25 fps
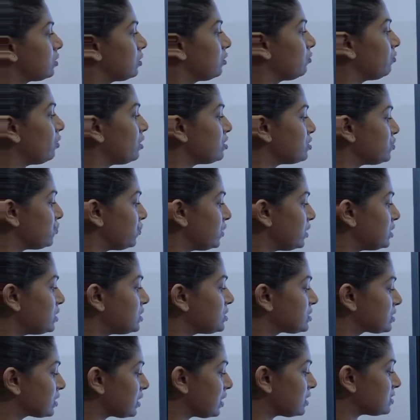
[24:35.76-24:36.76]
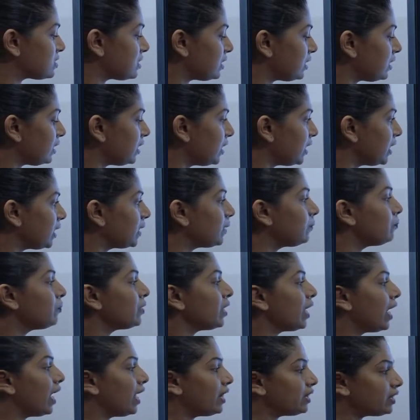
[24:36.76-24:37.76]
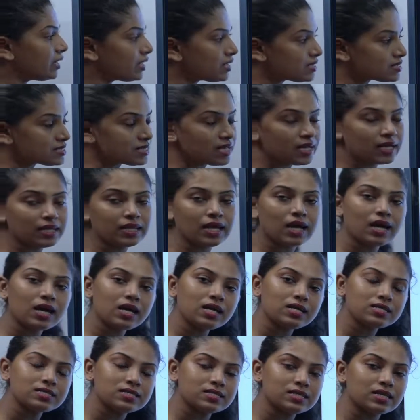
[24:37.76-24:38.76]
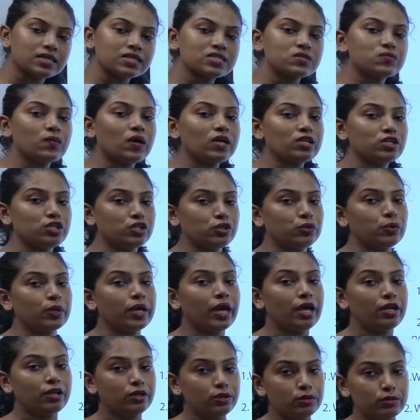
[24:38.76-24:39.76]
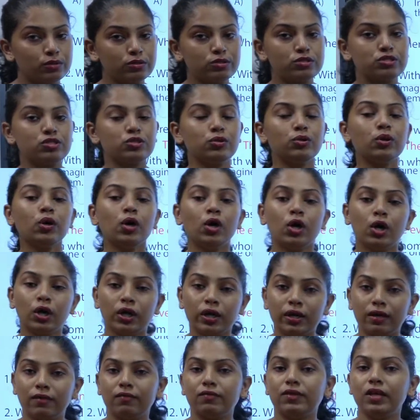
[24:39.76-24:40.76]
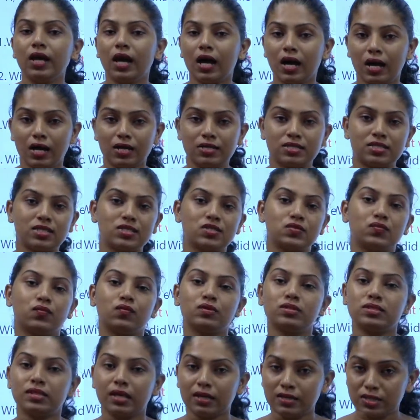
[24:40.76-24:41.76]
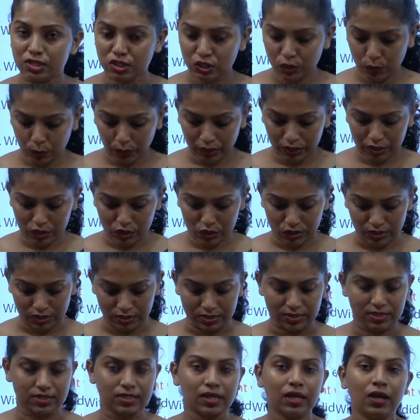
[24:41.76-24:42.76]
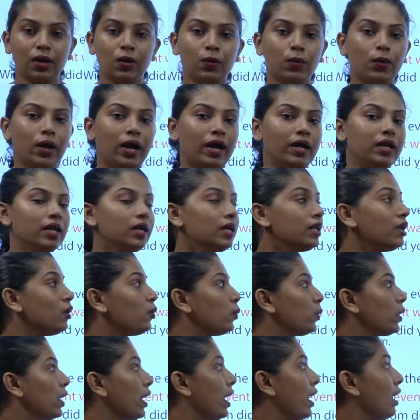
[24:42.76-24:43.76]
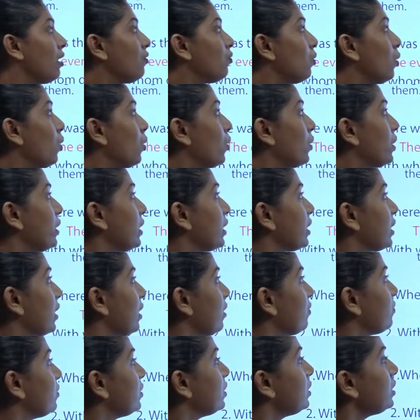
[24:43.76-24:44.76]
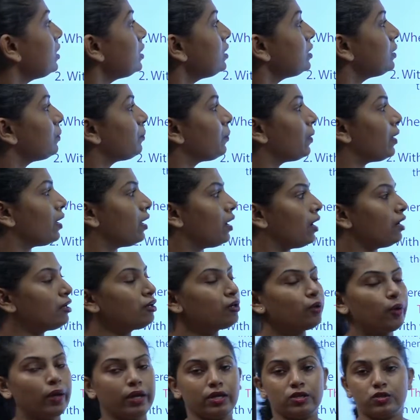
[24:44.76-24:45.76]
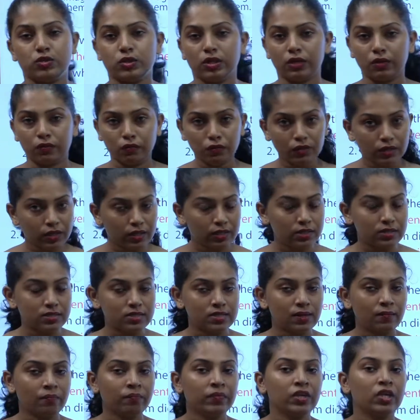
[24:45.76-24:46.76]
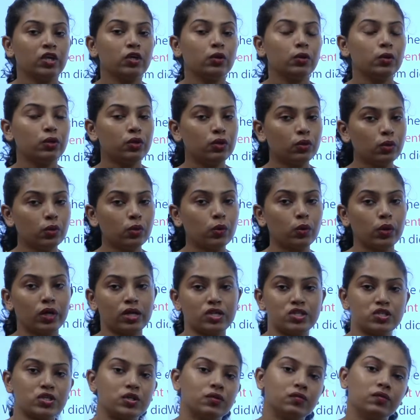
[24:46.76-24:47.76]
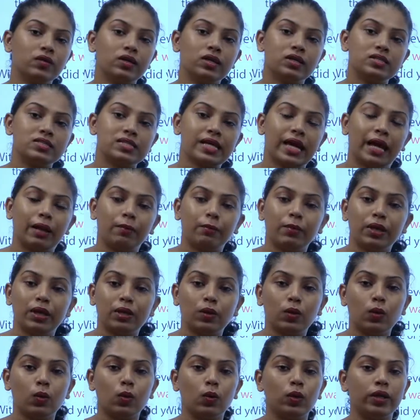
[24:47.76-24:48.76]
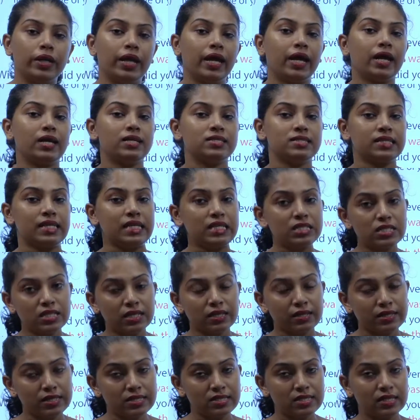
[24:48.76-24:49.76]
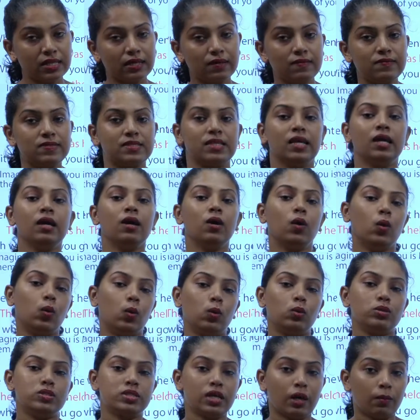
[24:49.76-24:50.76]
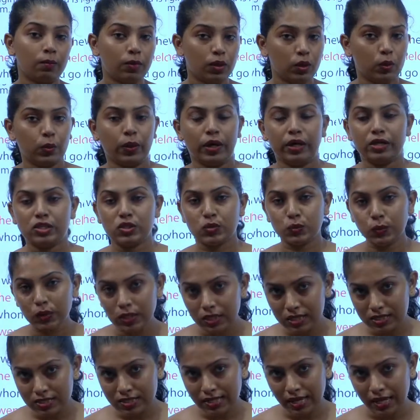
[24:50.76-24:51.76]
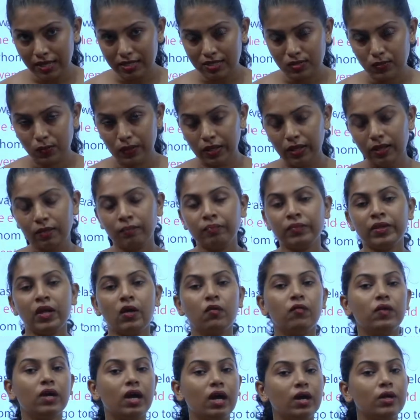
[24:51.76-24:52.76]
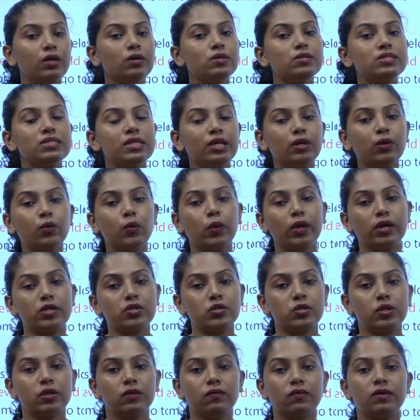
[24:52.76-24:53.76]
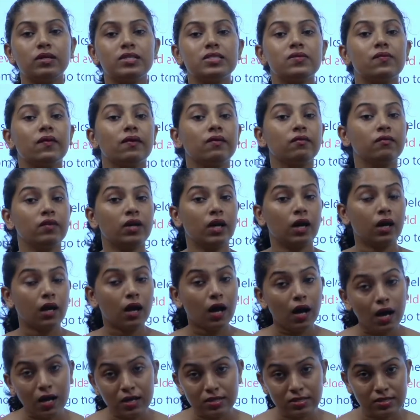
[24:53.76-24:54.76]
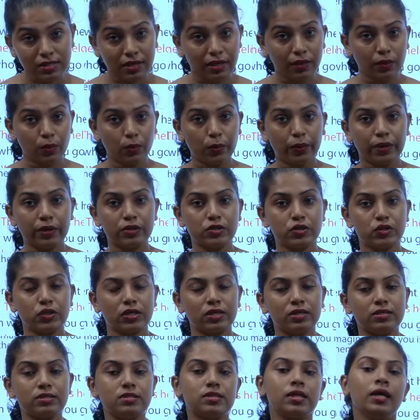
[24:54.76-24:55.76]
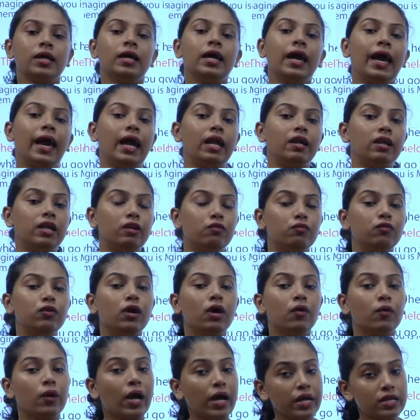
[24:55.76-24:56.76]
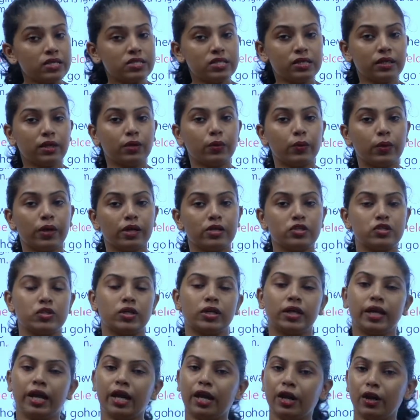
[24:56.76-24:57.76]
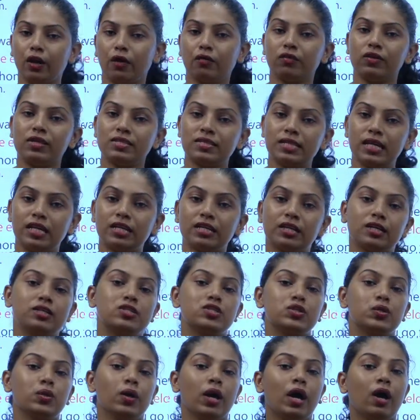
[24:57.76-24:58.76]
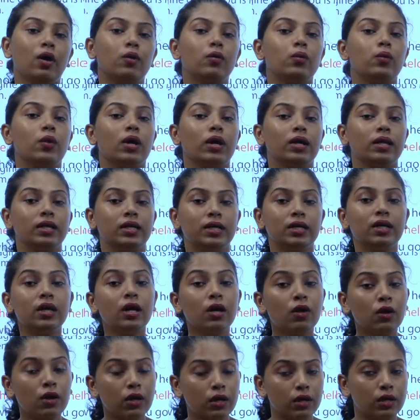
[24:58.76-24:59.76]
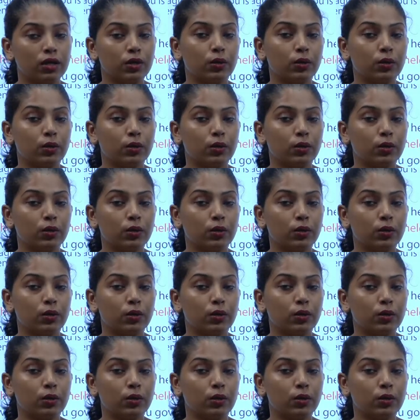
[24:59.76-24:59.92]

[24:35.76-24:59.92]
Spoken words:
what we discussed earlier, and these are the answers what you can use to give the answers for such questions. Right, now we have already covered the part question words. You know question words can be called as integratives or WH words as well. We are using question words when we are asking questions, and if you are writing a question, end of the sentence you have to write a